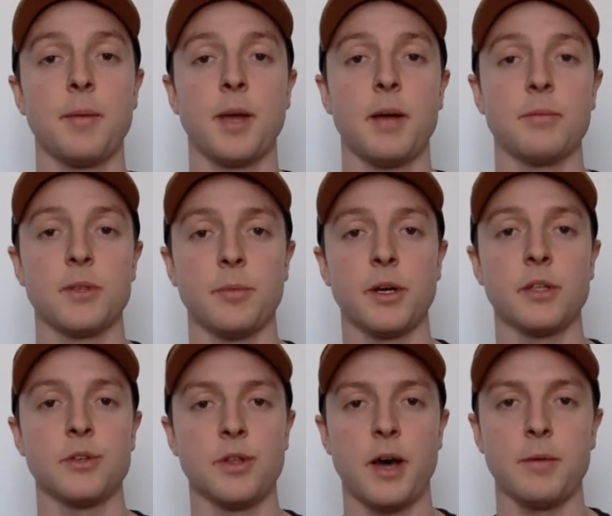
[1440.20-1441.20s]
up, so I'm going to
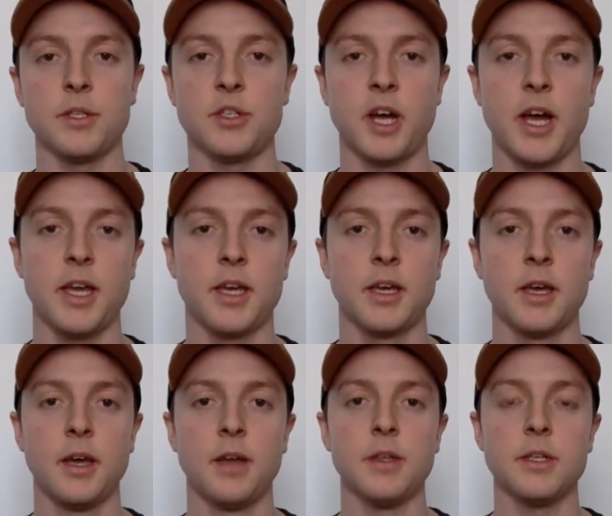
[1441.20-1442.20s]
do that with Jake
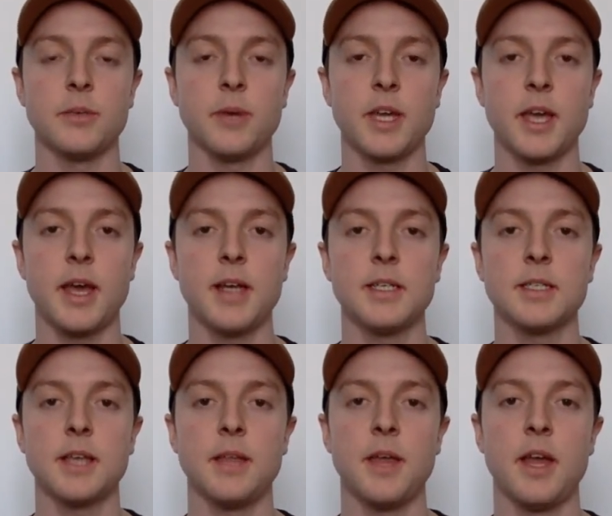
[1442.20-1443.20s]
this weekend,
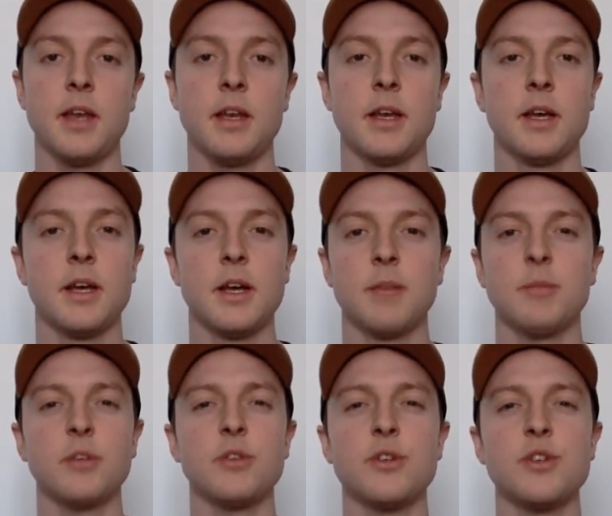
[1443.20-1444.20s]
and then I'm
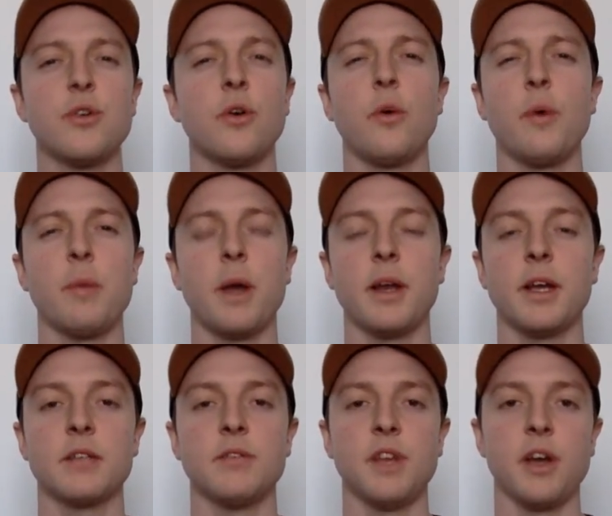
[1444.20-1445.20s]
not too sure when my
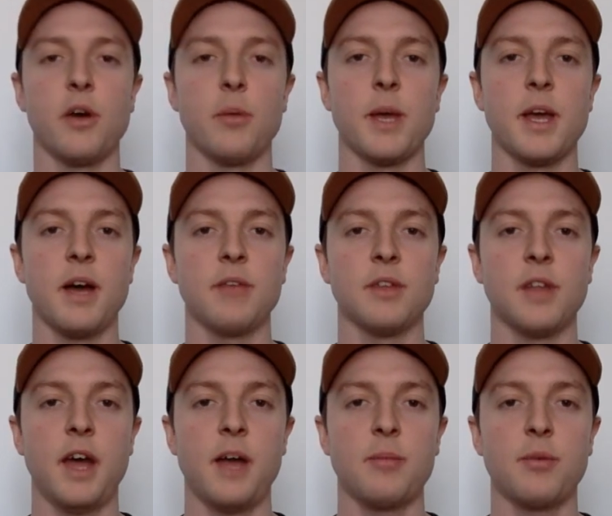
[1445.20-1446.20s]
next video will be after
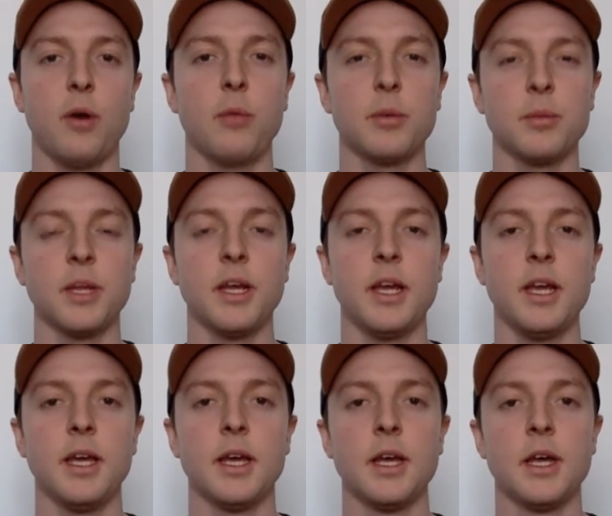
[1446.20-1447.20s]
that.
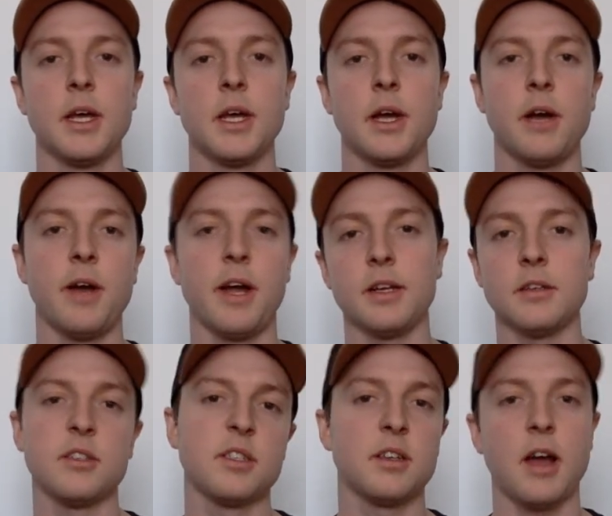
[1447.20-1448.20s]
Probably
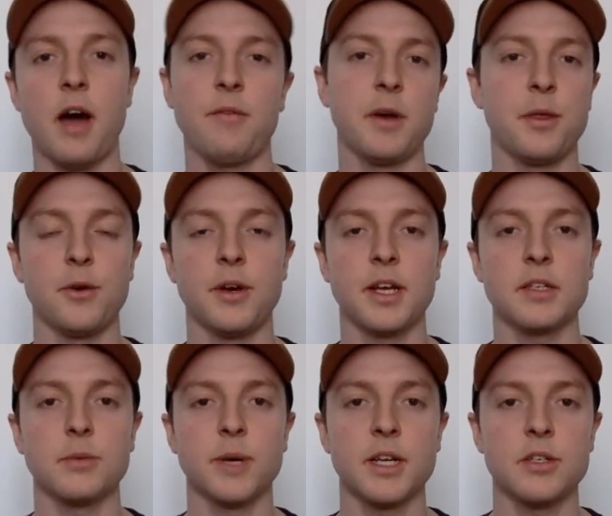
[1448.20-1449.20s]
around halfway through
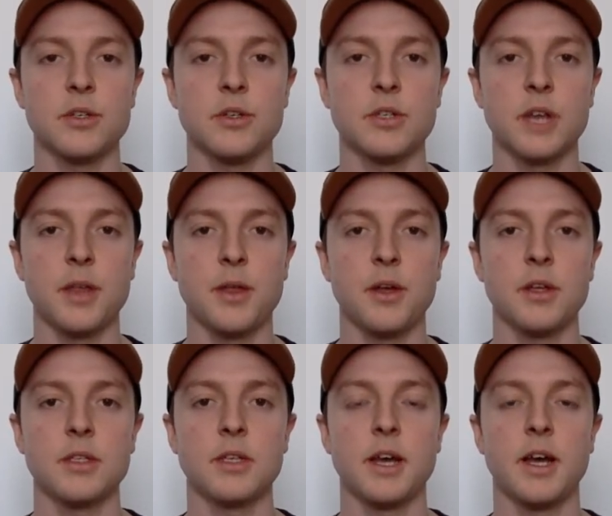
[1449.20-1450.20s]
next week, Tuesday,
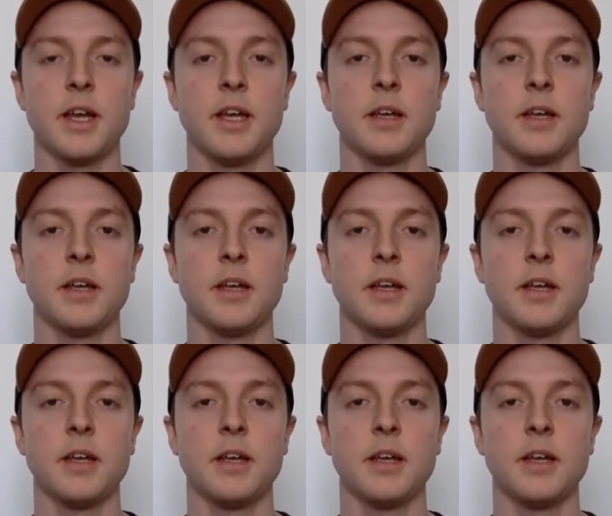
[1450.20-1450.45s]
Thursday,